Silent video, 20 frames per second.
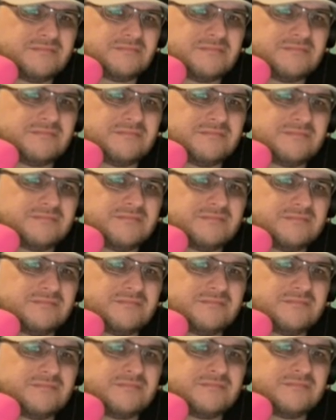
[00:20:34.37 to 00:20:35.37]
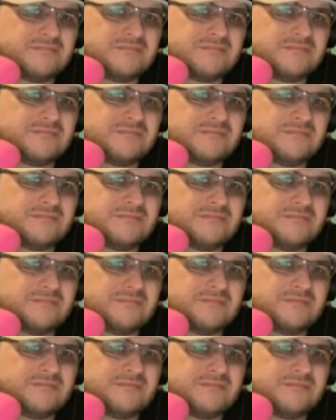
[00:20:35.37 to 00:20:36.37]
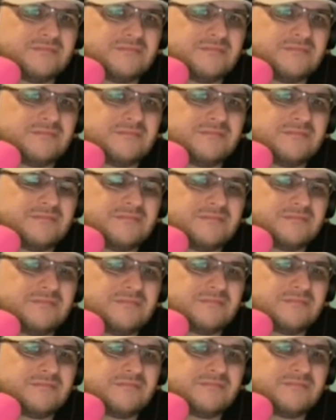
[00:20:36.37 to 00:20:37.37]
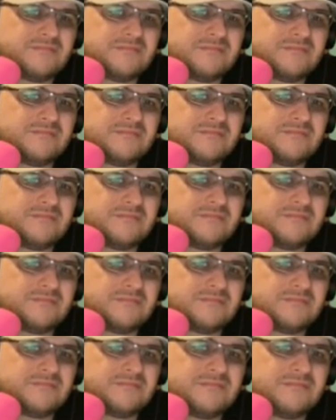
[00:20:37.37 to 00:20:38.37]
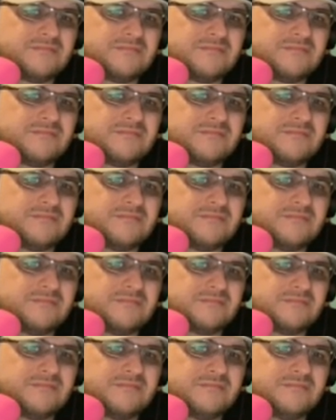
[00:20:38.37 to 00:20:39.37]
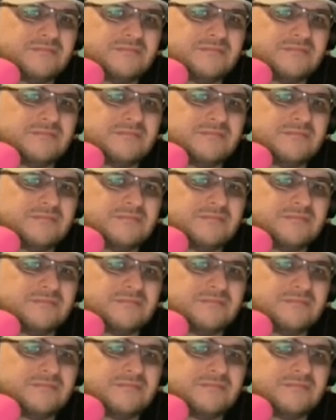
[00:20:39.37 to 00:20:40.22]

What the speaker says: This person isn't speaking.